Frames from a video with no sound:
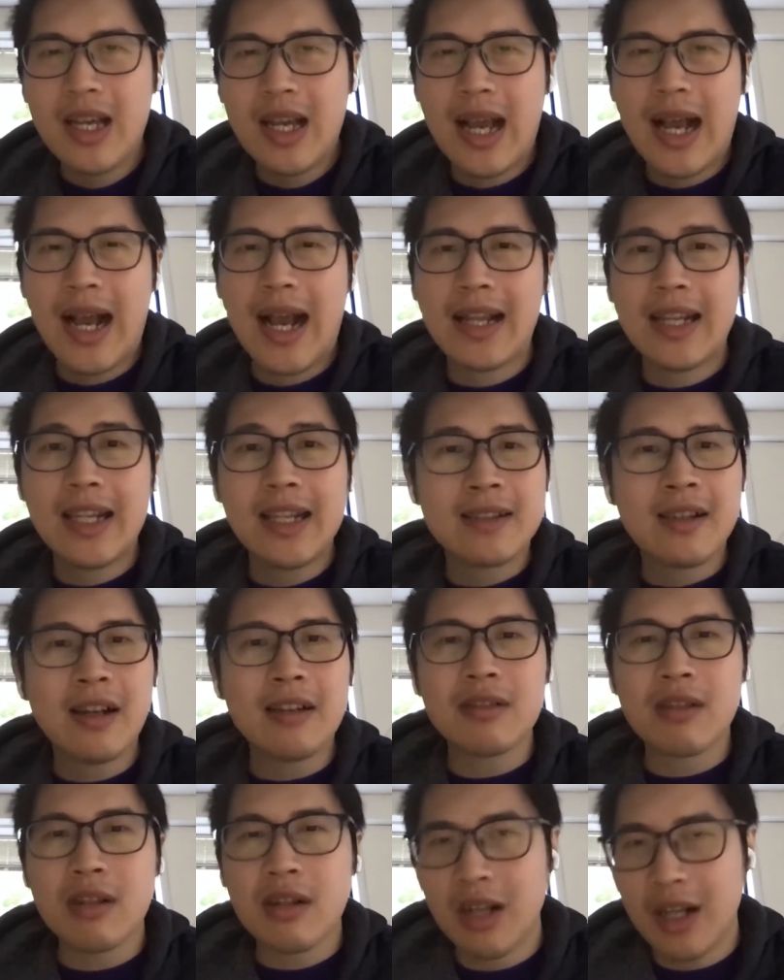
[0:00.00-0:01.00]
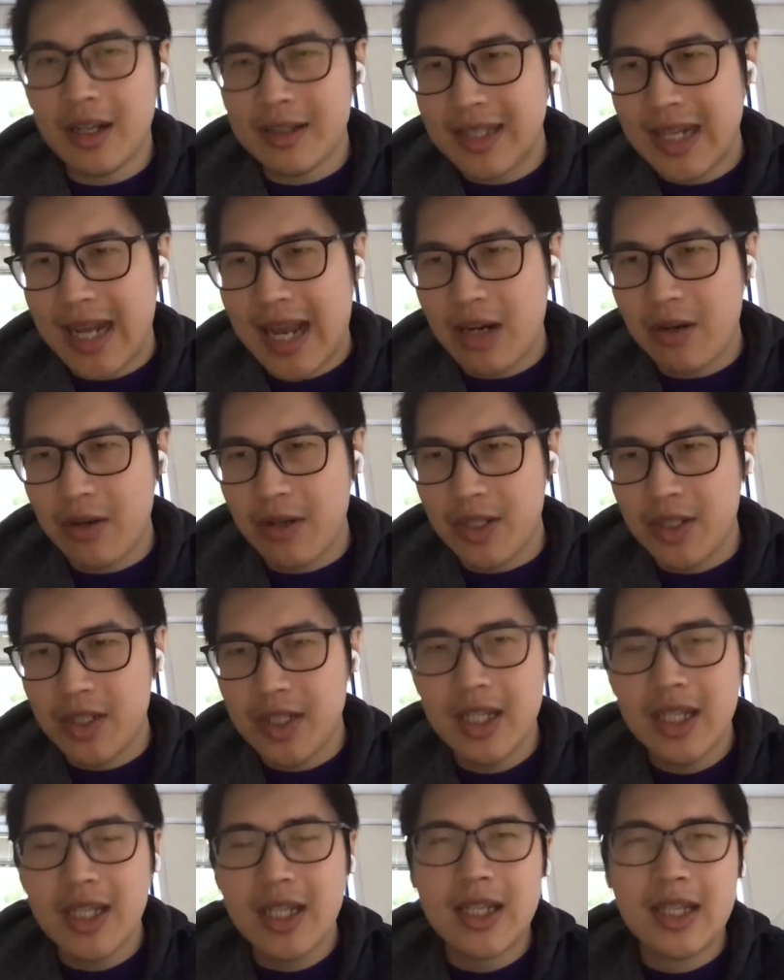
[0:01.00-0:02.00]
And it's also cross language
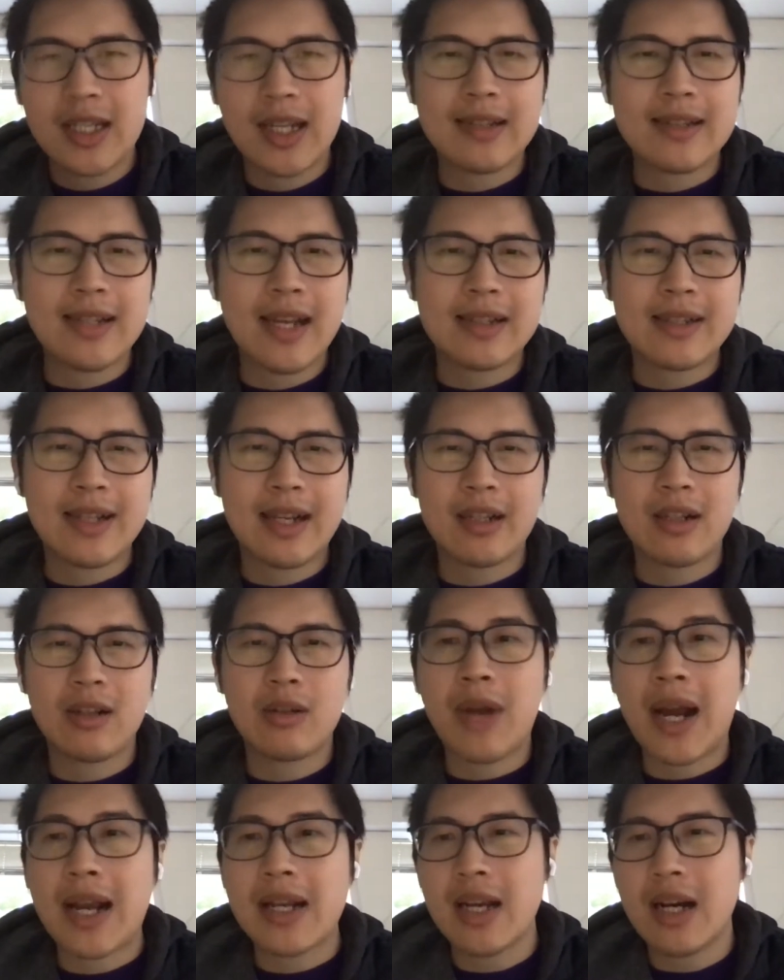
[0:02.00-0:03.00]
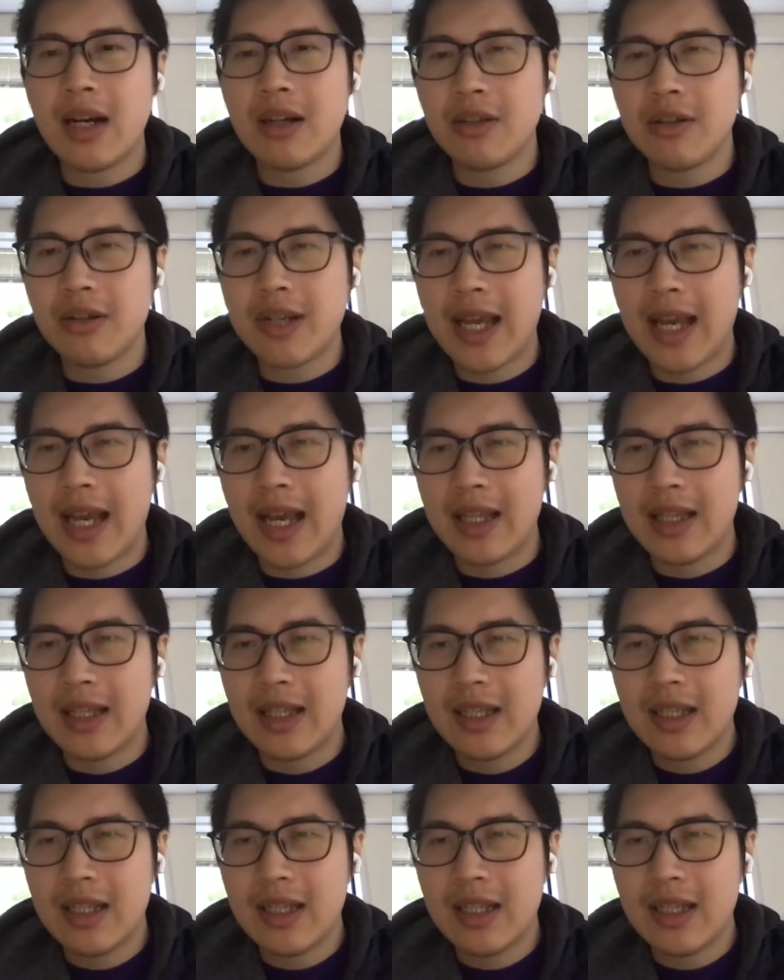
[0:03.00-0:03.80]
in a sense that right now you can